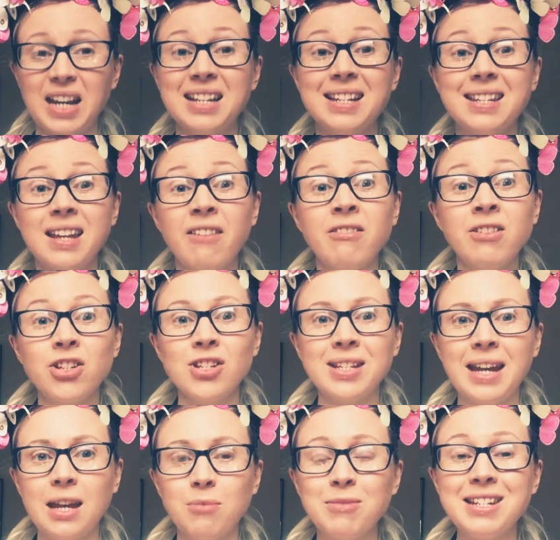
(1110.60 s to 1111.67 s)
Seren just
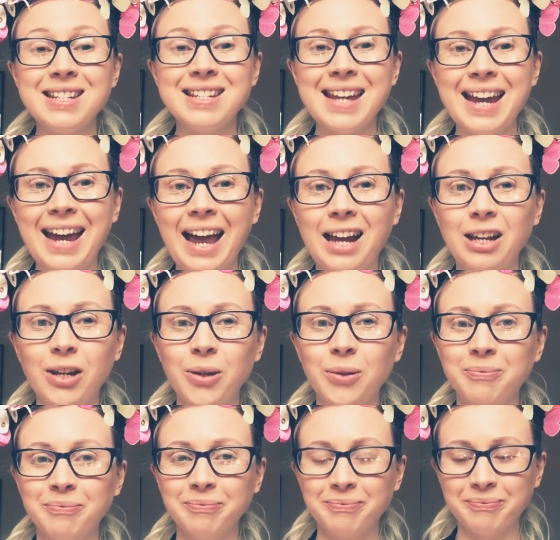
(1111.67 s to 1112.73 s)
came to say hello,
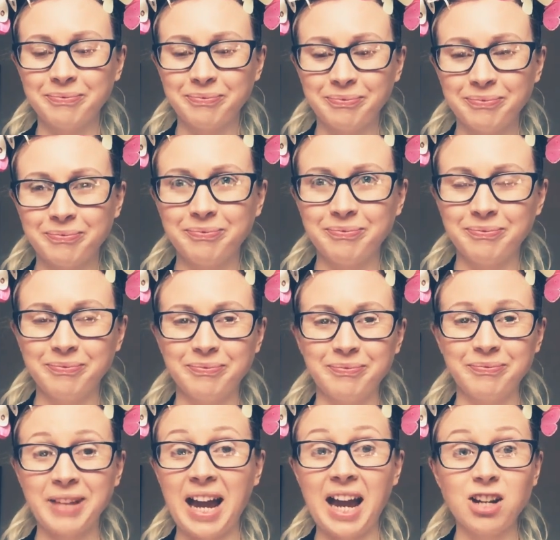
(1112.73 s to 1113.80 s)

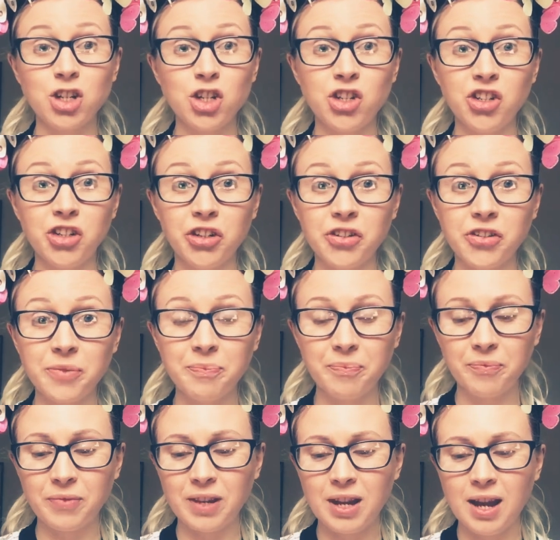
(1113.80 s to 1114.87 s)
as she does.
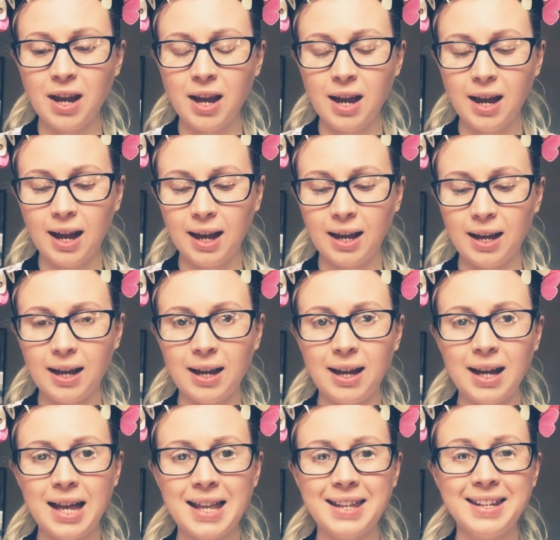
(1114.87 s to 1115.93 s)

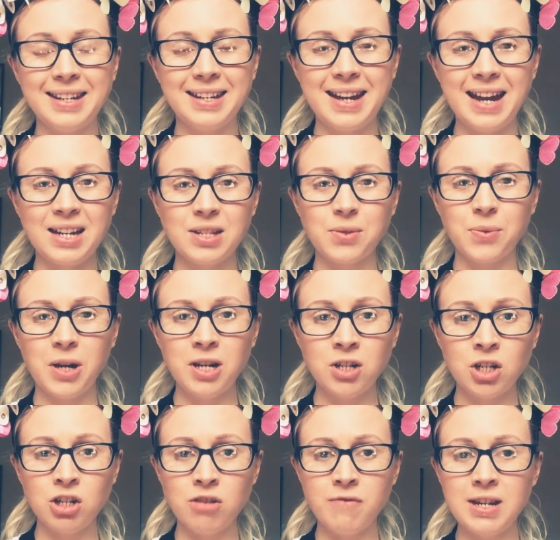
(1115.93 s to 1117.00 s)
And the next word,
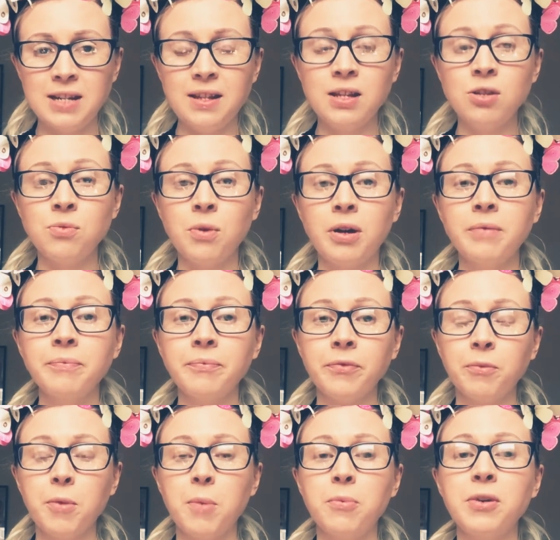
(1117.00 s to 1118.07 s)
can you read this one?
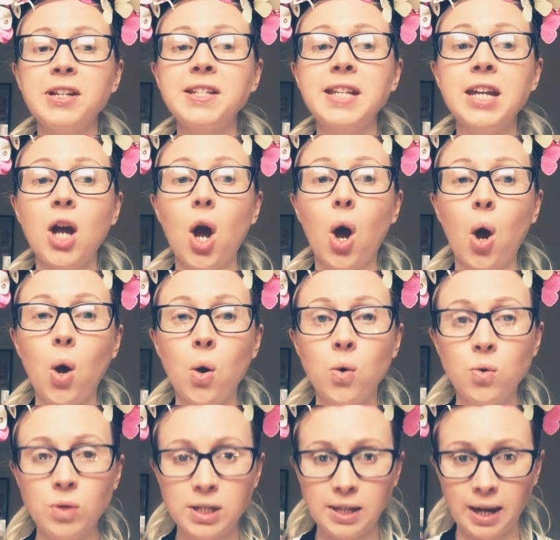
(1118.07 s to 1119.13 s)
Remember, it's the
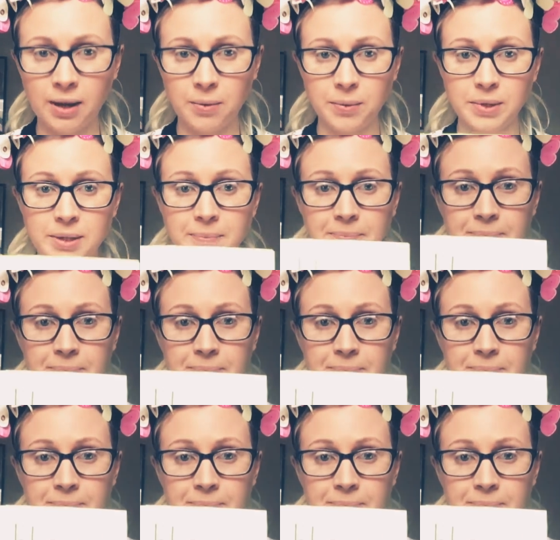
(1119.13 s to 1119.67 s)
O sound.